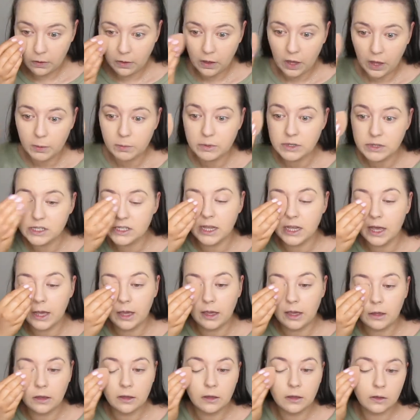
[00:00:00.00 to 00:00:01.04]
I would
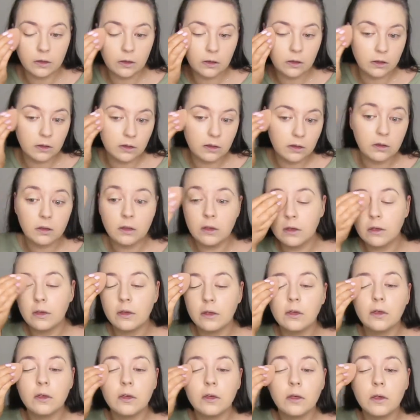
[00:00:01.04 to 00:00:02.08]
say
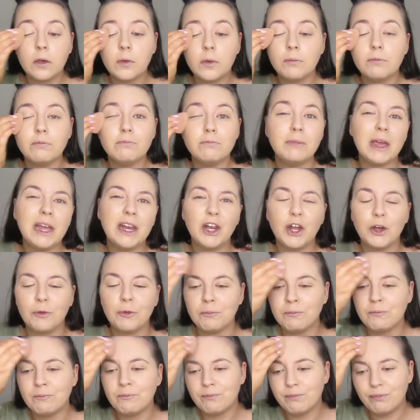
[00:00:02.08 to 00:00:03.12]

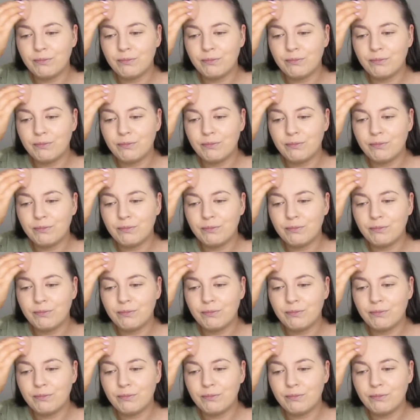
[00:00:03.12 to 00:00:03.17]
medium.